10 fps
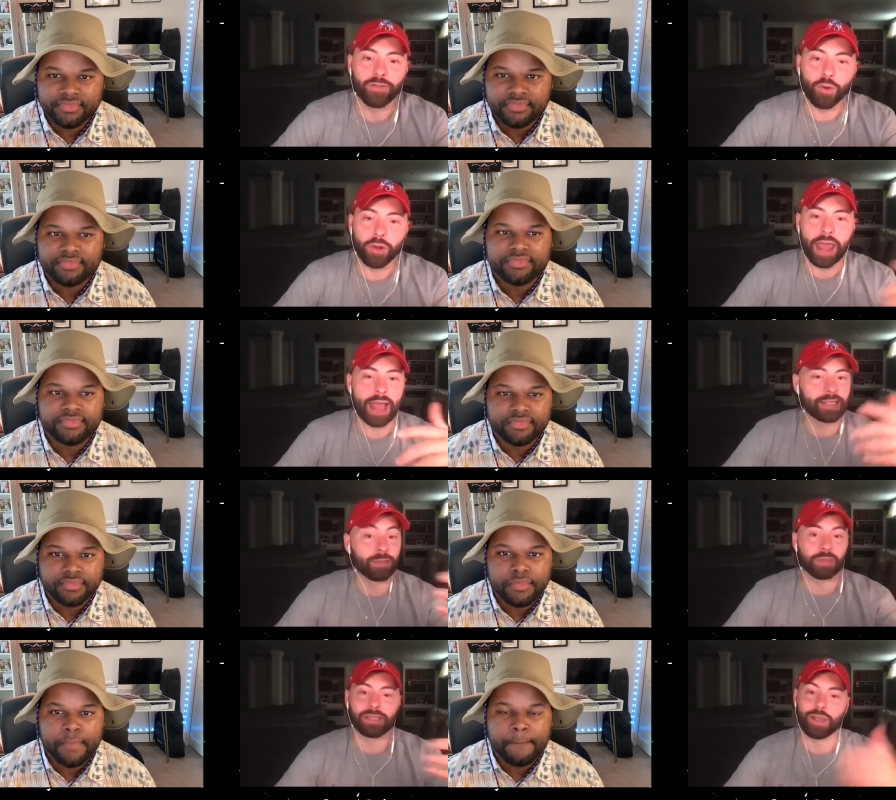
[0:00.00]
Speaker 1: for that is some
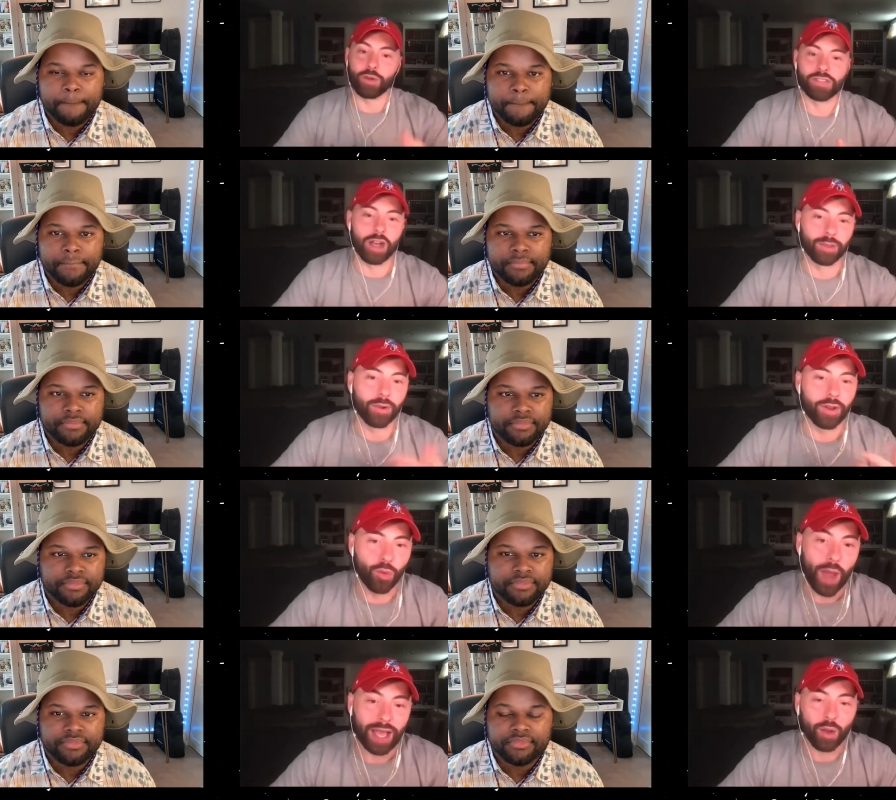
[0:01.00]
things that we've talked about on
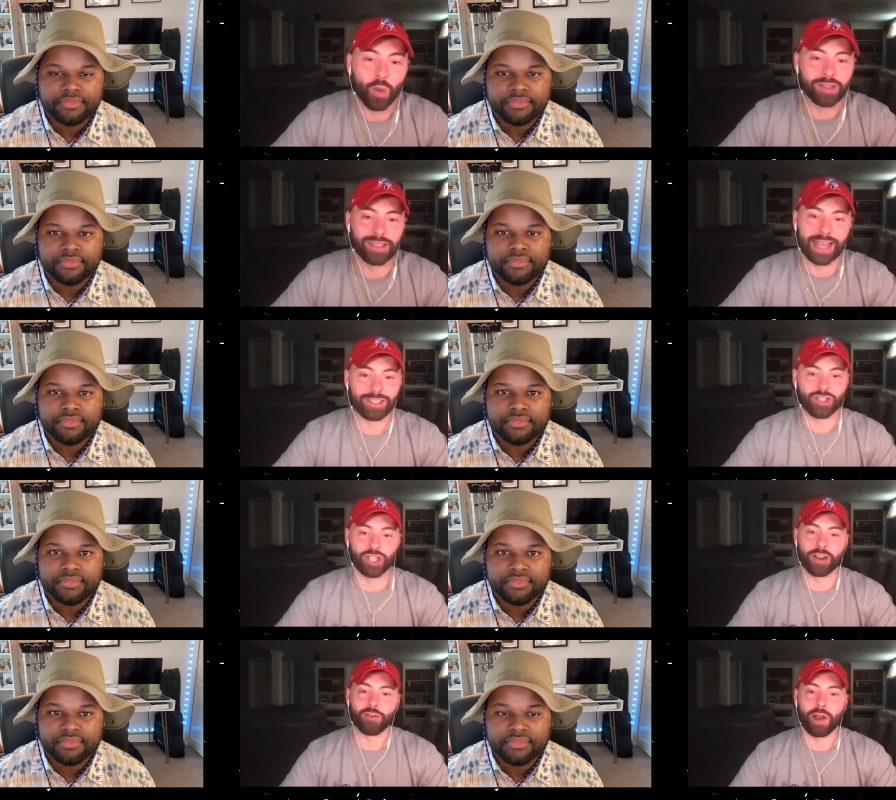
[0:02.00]
the What's Next
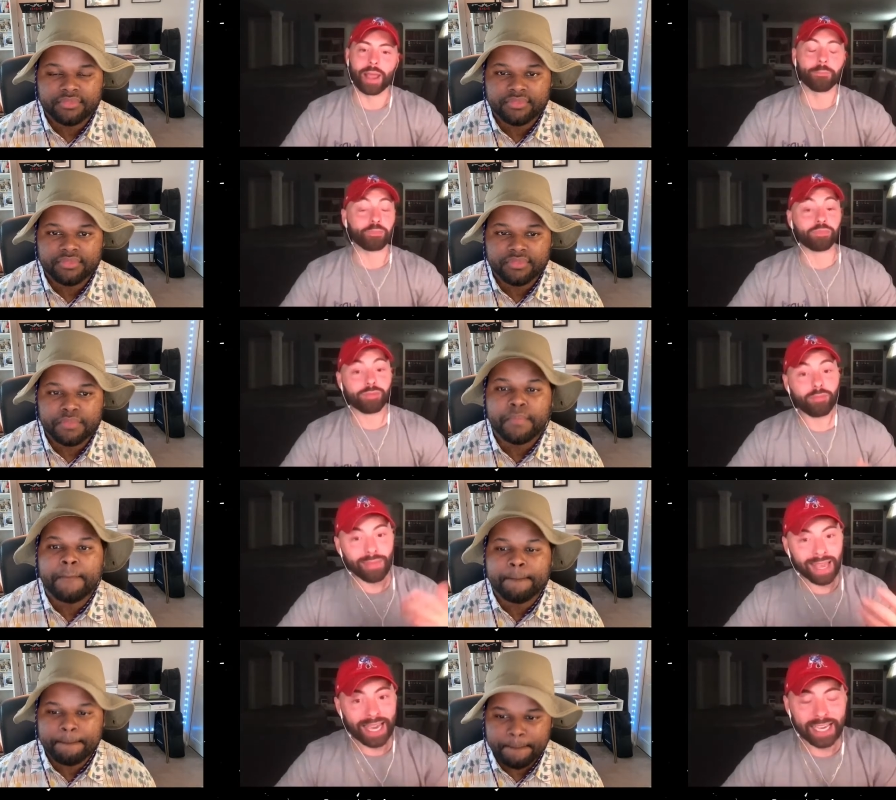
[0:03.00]
channel, right?
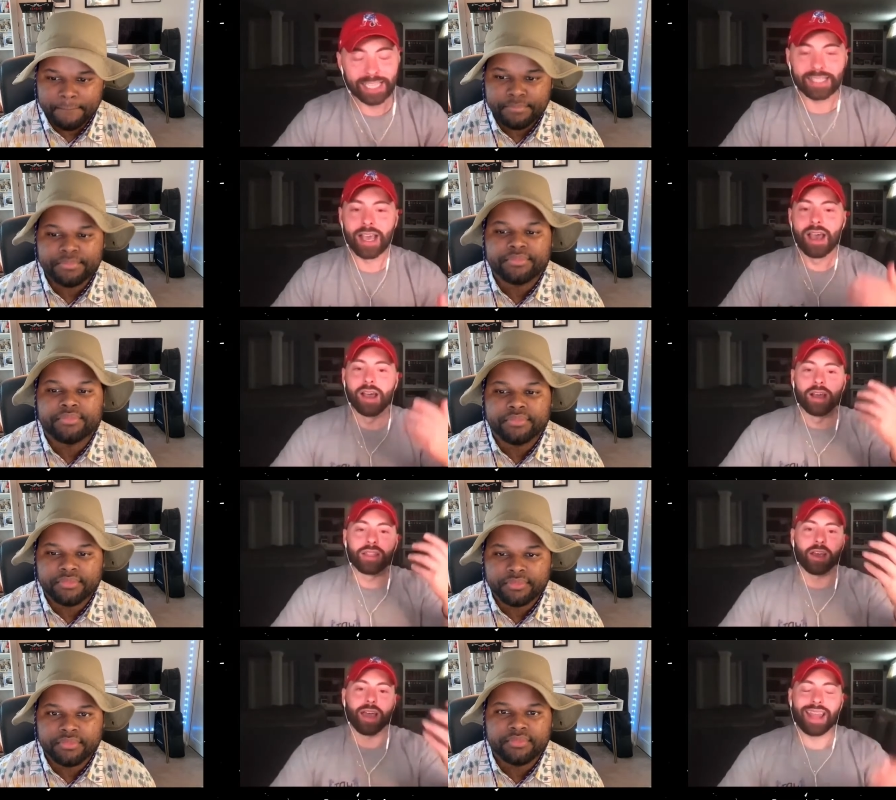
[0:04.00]
Is
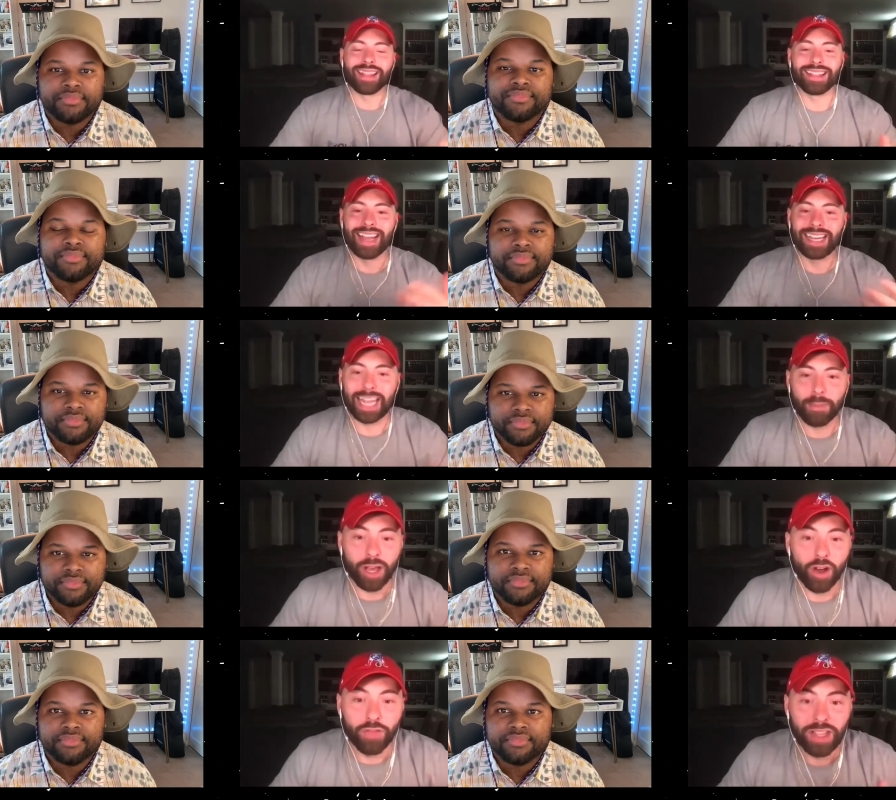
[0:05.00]
the dynamic of